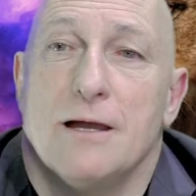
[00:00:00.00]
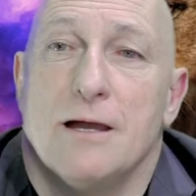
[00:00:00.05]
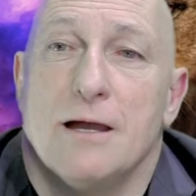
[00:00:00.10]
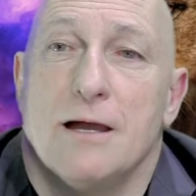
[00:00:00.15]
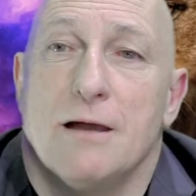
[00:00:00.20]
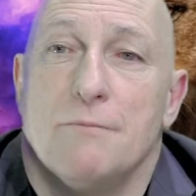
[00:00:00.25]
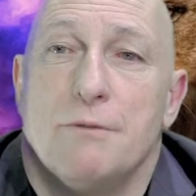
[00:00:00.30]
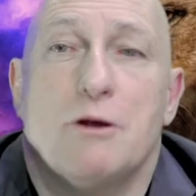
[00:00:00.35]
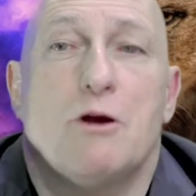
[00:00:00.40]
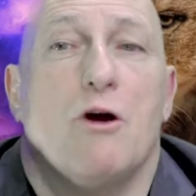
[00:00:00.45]

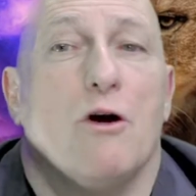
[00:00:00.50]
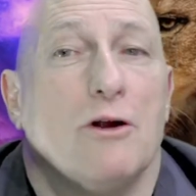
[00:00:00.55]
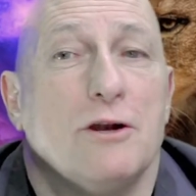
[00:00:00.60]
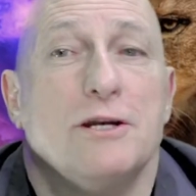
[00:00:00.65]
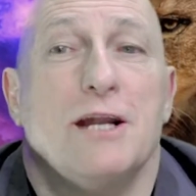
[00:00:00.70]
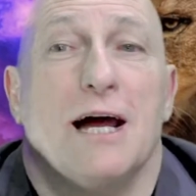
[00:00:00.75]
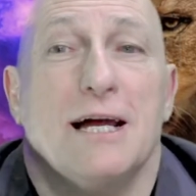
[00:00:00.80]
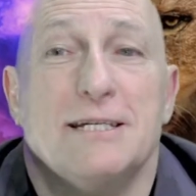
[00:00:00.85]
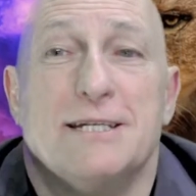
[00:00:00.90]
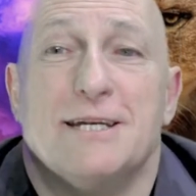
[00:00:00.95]
But God
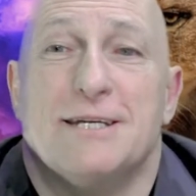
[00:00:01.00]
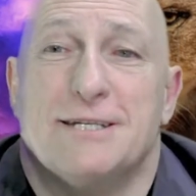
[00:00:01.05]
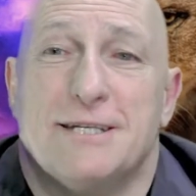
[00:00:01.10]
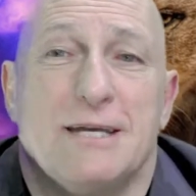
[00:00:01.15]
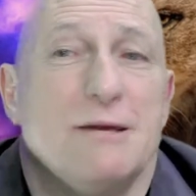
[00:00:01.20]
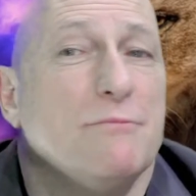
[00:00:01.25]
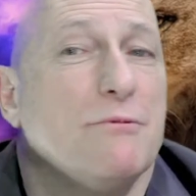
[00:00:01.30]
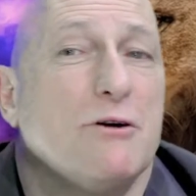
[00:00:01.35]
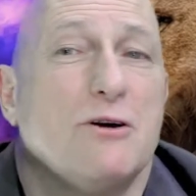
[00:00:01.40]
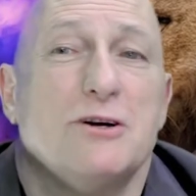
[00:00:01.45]
does it,
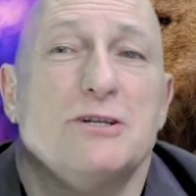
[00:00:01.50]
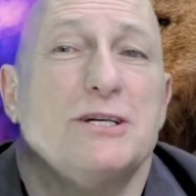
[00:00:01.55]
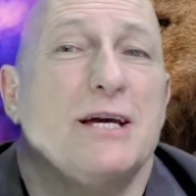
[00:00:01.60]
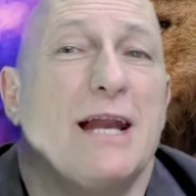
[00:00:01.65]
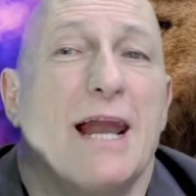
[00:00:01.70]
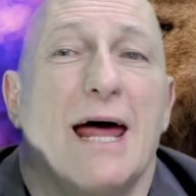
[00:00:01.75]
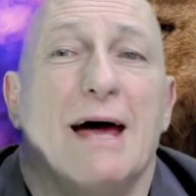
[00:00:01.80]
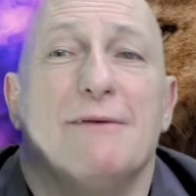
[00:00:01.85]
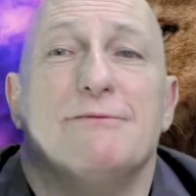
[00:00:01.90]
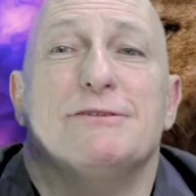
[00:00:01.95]
see, because He
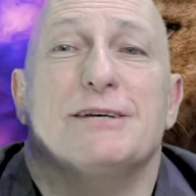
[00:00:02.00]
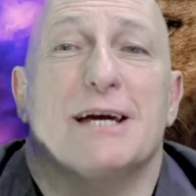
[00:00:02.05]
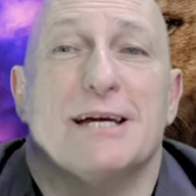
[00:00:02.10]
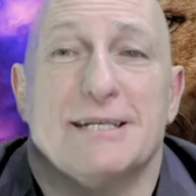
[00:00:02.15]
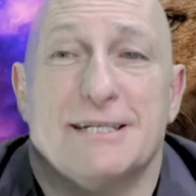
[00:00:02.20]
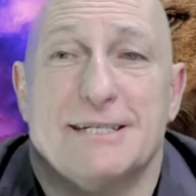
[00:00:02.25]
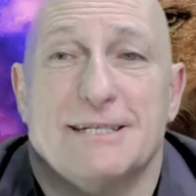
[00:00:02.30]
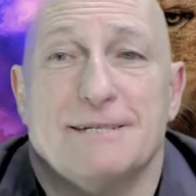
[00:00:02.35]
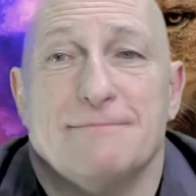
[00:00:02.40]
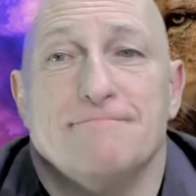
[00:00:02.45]
loves
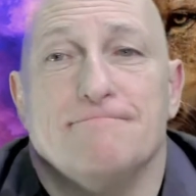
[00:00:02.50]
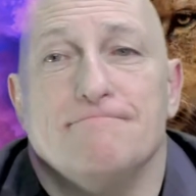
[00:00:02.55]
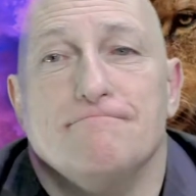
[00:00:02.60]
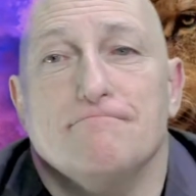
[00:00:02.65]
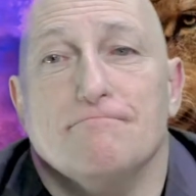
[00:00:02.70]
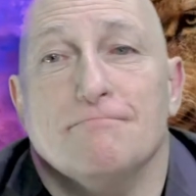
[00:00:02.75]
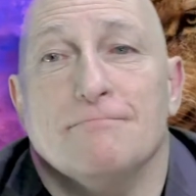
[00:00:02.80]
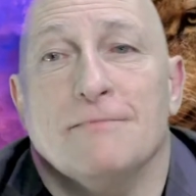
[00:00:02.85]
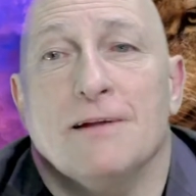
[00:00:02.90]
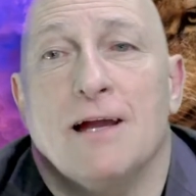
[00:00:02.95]
us.
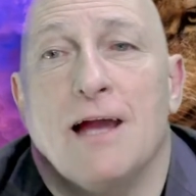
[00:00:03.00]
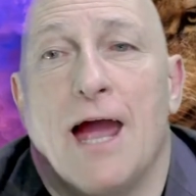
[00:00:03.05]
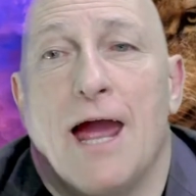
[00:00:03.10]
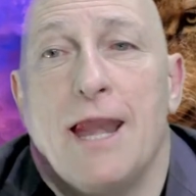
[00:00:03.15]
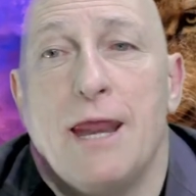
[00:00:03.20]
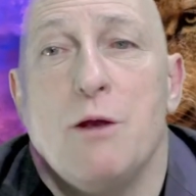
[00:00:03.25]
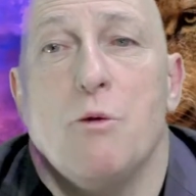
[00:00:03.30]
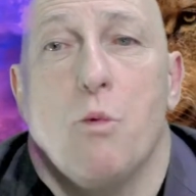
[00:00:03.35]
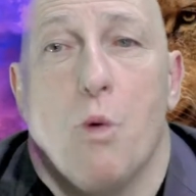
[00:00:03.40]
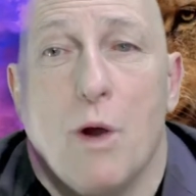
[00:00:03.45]
And
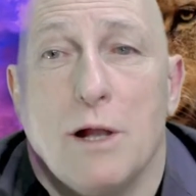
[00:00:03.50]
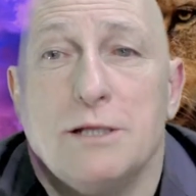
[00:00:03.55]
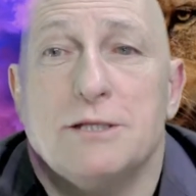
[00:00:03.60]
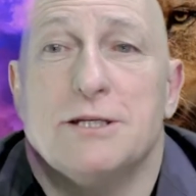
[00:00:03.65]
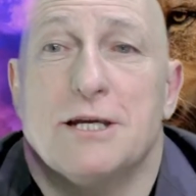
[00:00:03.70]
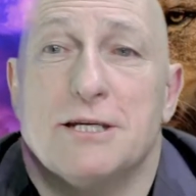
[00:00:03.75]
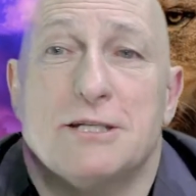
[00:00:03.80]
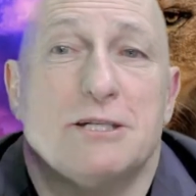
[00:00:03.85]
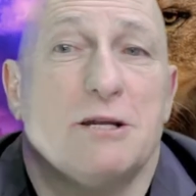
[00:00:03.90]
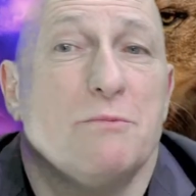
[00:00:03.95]
He wants
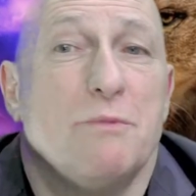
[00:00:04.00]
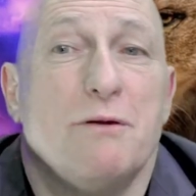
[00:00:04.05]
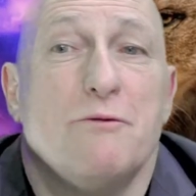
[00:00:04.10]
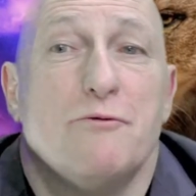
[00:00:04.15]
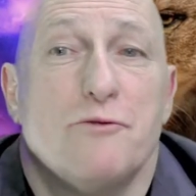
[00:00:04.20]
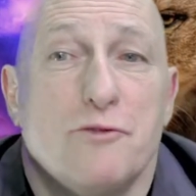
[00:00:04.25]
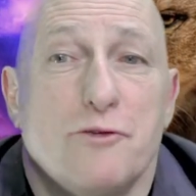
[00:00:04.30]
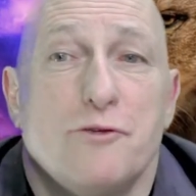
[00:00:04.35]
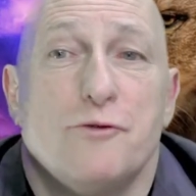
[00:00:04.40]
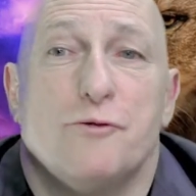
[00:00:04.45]
us to be
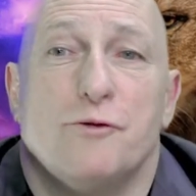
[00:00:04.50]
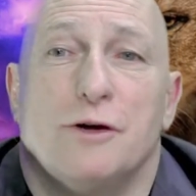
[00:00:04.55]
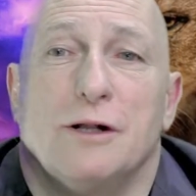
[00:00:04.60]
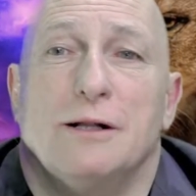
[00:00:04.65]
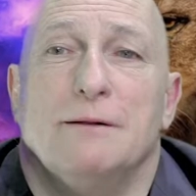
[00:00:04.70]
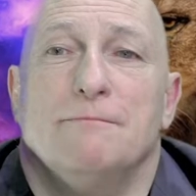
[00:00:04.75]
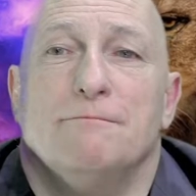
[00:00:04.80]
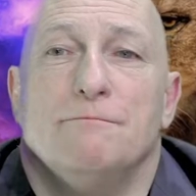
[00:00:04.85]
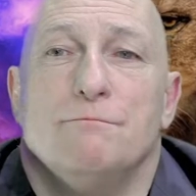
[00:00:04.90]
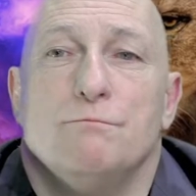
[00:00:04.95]
fruitful.
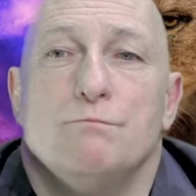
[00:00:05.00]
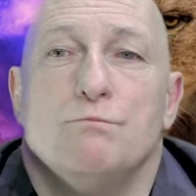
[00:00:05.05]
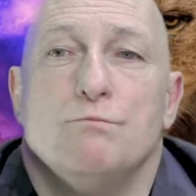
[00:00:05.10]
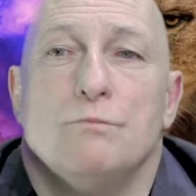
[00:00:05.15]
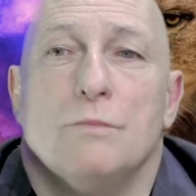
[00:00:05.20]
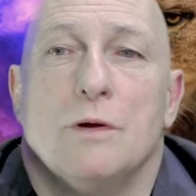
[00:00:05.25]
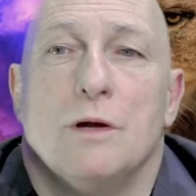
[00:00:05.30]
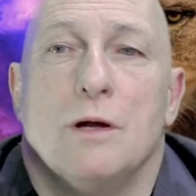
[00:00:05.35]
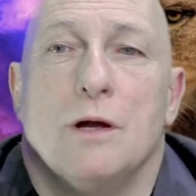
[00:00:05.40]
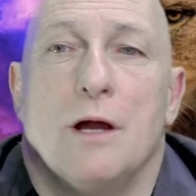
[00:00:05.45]

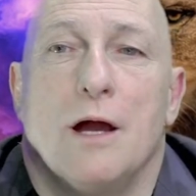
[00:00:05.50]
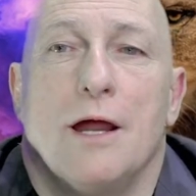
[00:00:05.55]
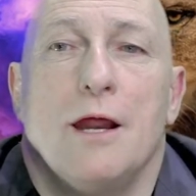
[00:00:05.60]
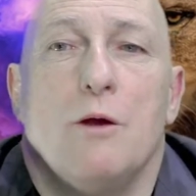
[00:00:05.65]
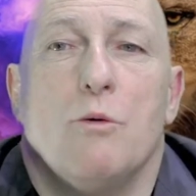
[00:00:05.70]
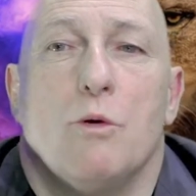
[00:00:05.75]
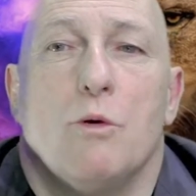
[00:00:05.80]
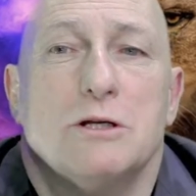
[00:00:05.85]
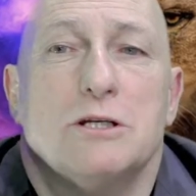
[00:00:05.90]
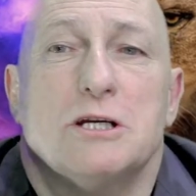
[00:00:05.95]
And He
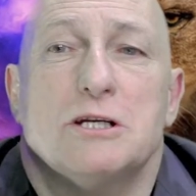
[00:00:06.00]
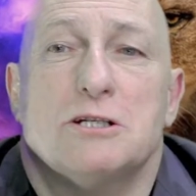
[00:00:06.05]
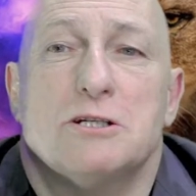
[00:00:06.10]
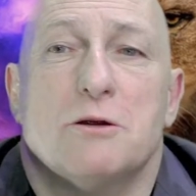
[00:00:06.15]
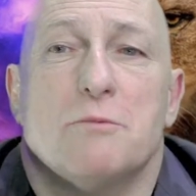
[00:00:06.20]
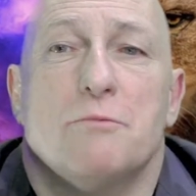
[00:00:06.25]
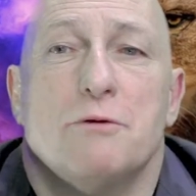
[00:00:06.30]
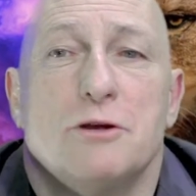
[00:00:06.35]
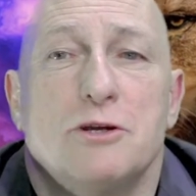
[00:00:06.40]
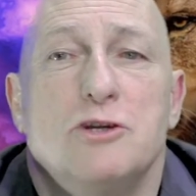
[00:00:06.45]
wants us to
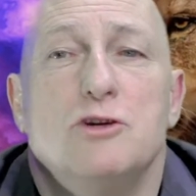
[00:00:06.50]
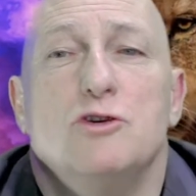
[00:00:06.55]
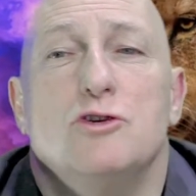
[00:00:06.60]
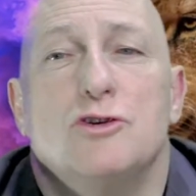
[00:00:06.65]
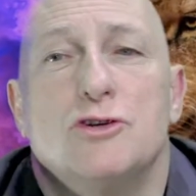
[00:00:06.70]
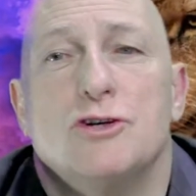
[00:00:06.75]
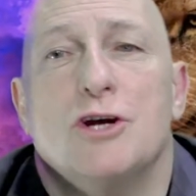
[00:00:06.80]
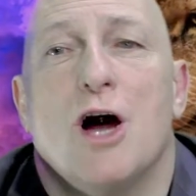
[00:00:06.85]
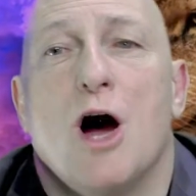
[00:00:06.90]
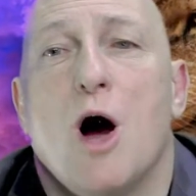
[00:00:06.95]

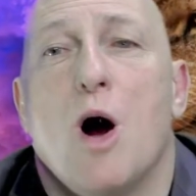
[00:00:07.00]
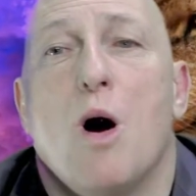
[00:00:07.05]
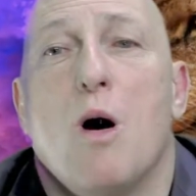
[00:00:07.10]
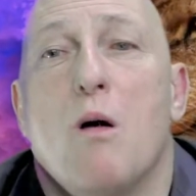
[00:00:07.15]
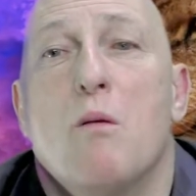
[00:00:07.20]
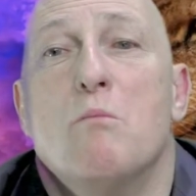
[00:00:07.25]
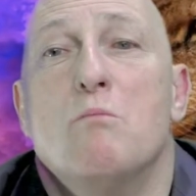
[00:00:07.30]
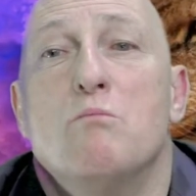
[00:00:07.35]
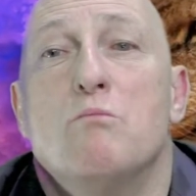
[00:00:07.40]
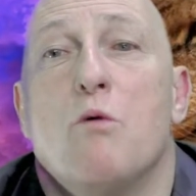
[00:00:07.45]
produce
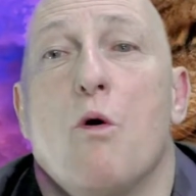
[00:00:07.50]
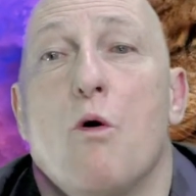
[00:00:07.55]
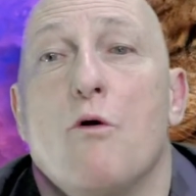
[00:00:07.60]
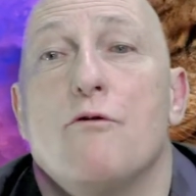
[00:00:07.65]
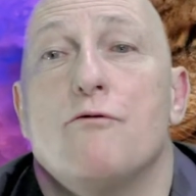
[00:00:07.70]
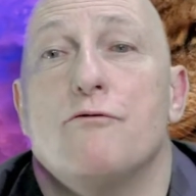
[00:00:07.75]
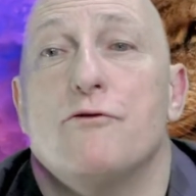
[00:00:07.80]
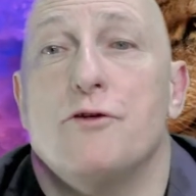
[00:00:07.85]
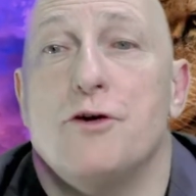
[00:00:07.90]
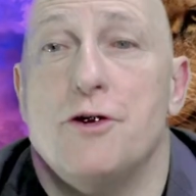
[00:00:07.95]
more
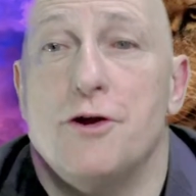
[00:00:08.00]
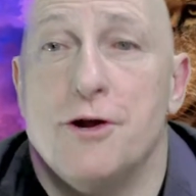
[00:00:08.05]
fruit.